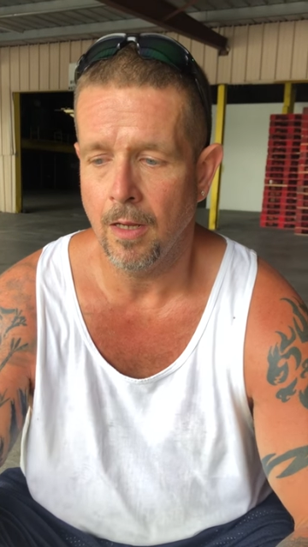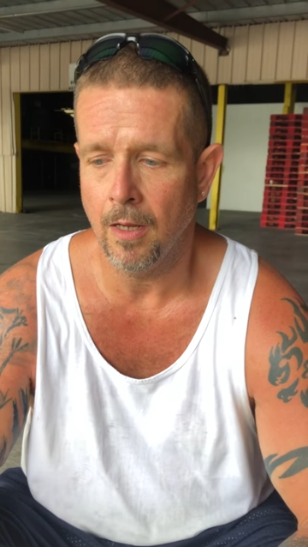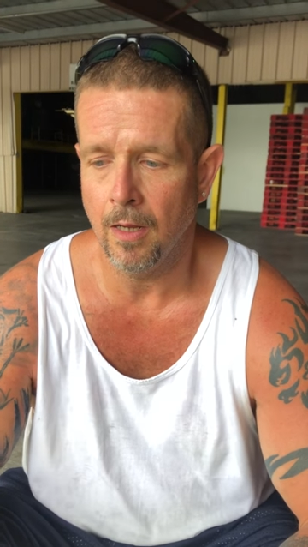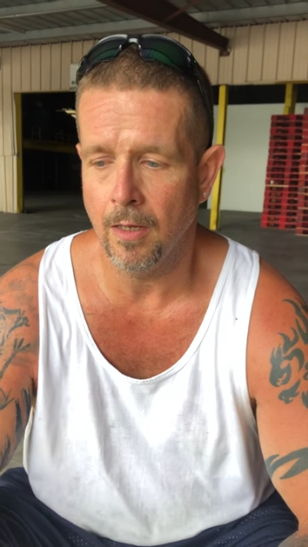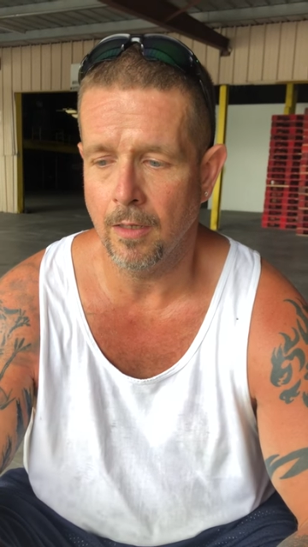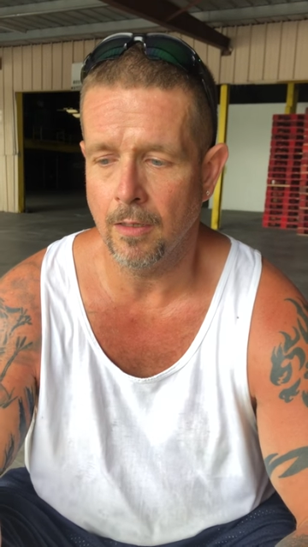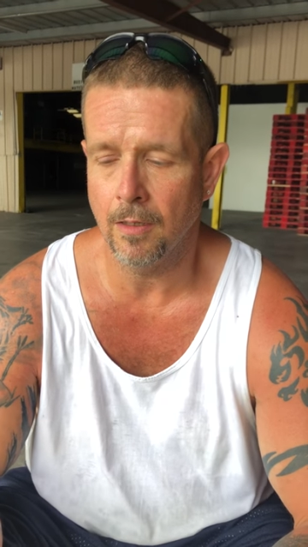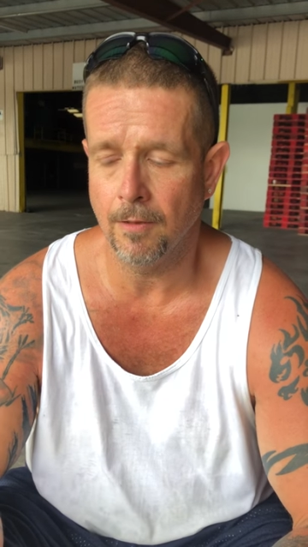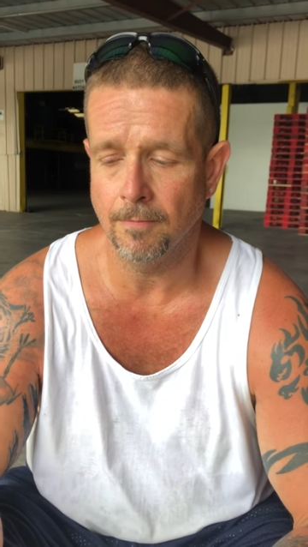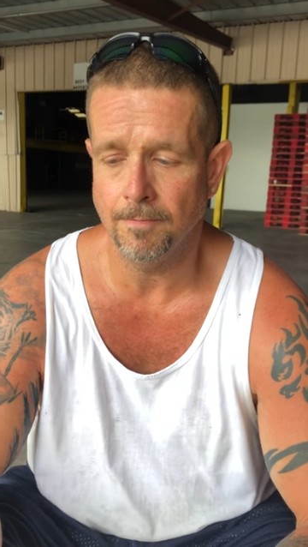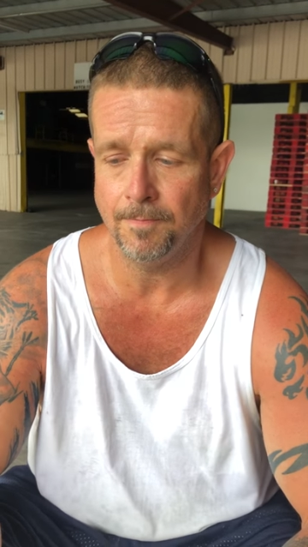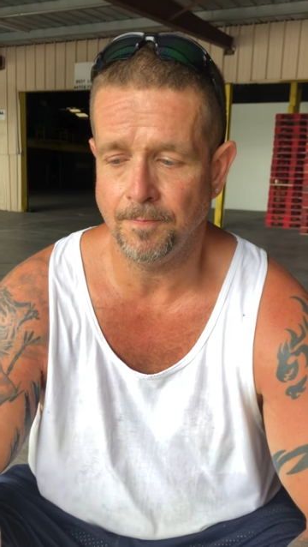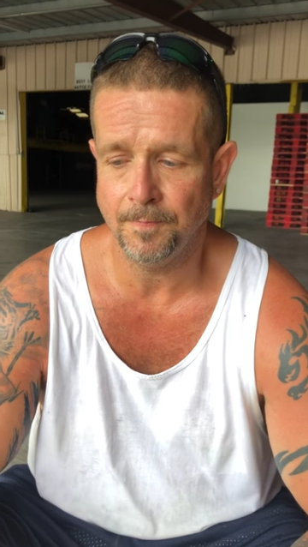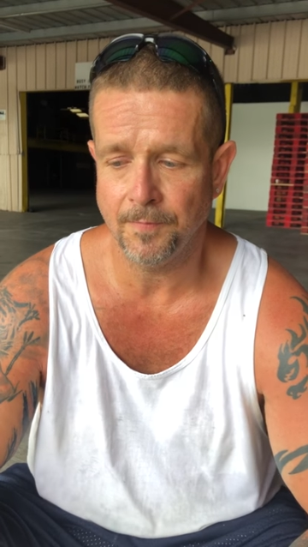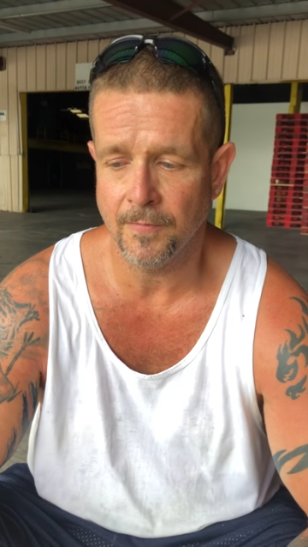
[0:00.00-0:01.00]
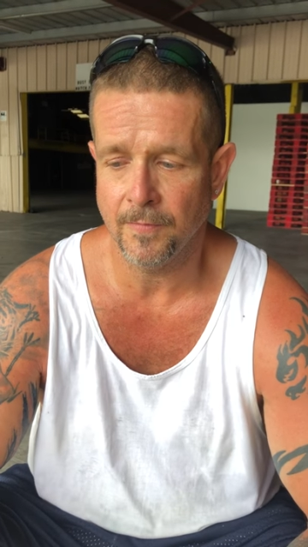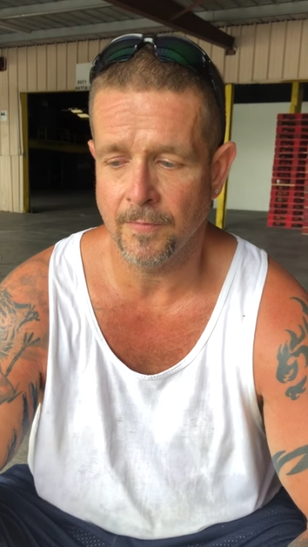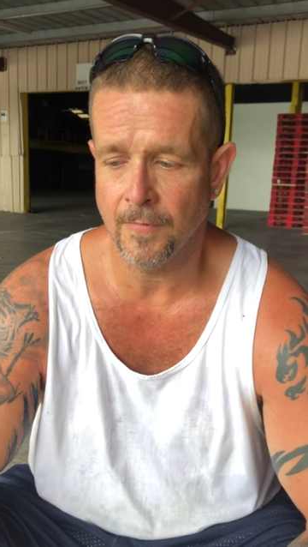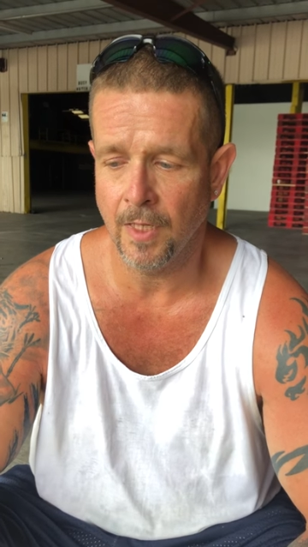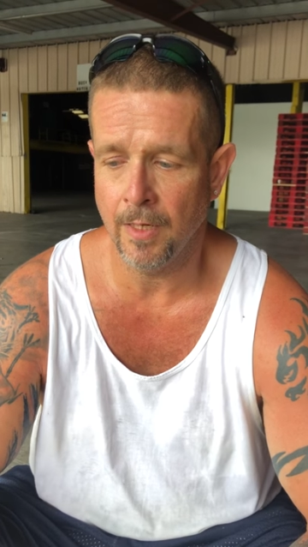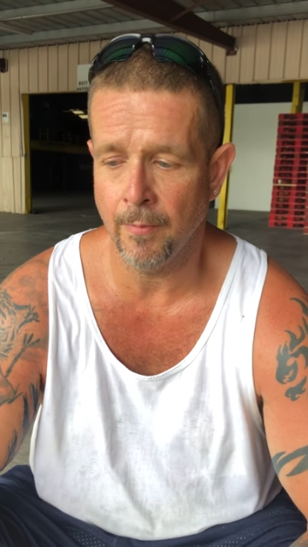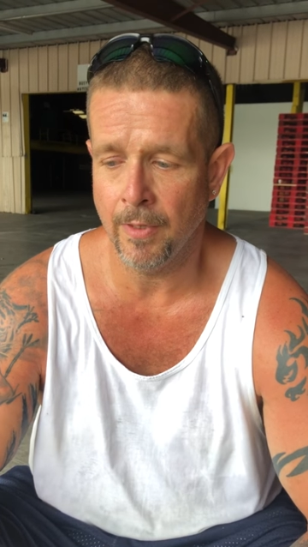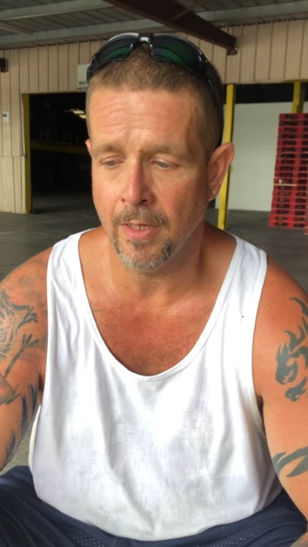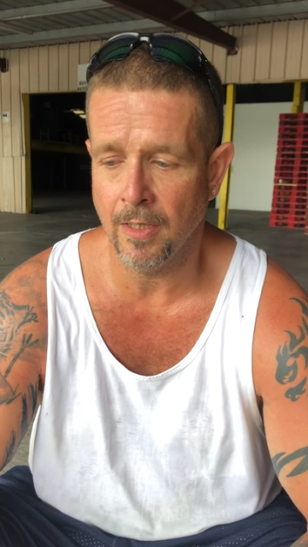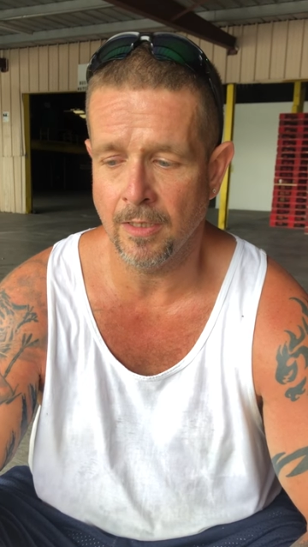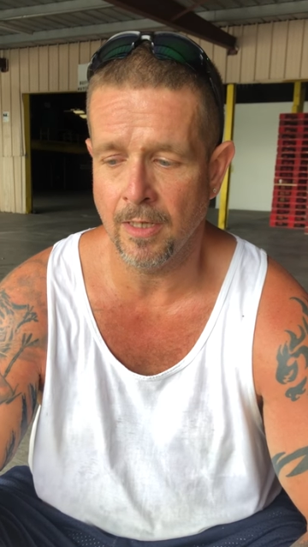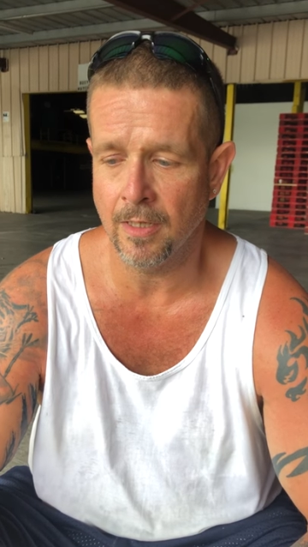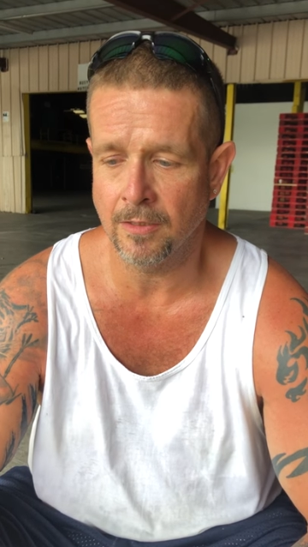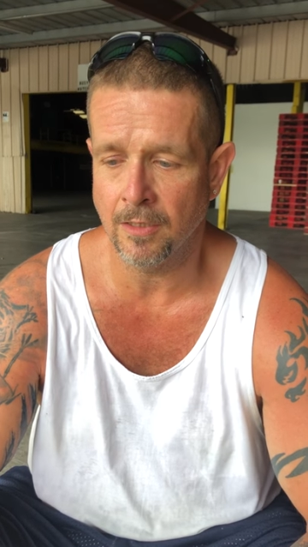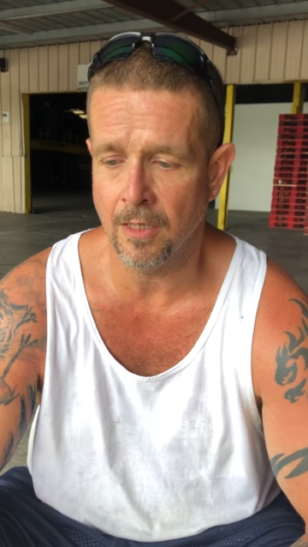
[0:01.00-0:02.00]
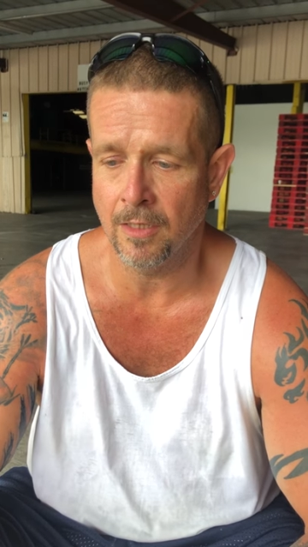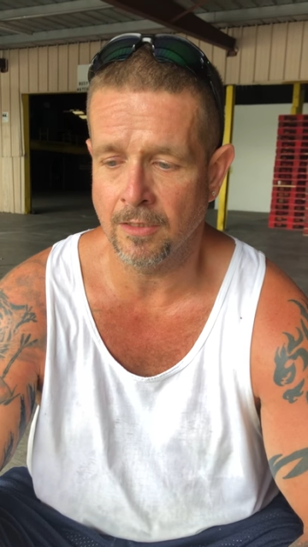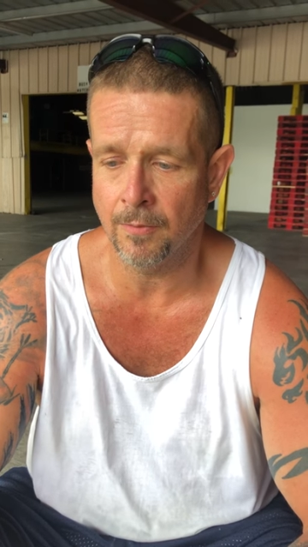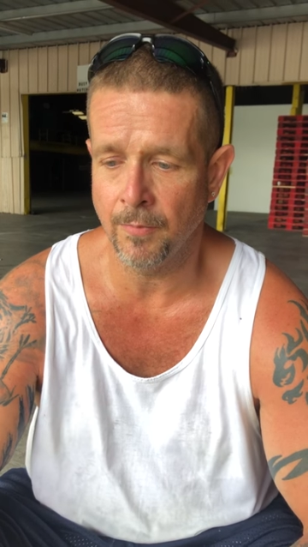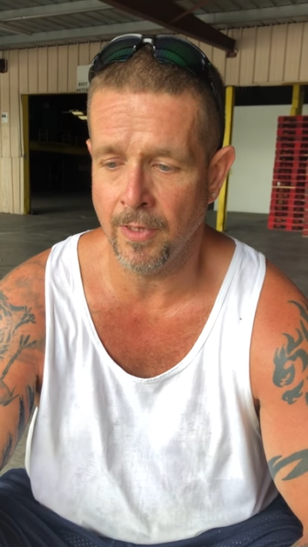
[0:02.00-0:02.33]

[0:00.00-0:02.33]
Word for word: And um, and I mean it's it's